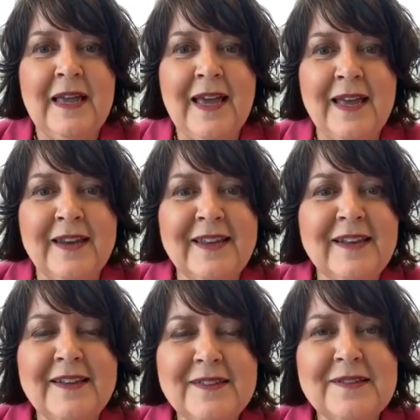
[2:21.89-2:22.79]
And
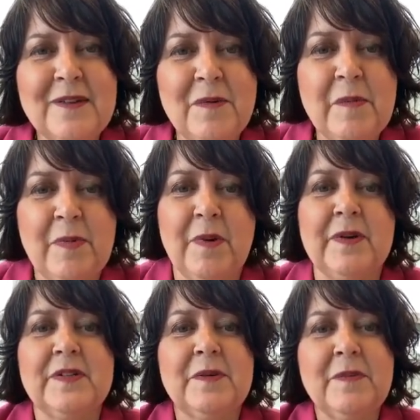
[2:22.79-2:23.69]
it is so
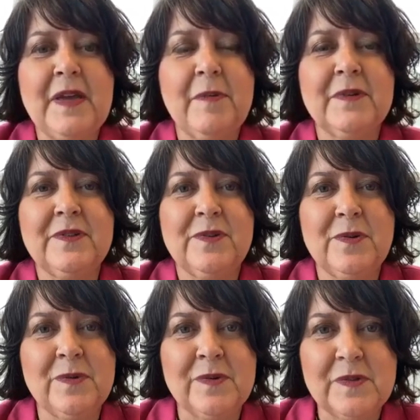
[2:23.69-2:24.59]
important to be able
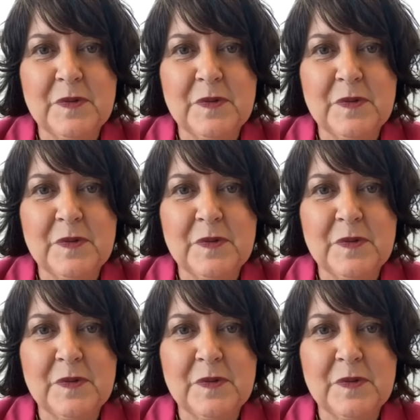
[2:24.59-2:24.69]
to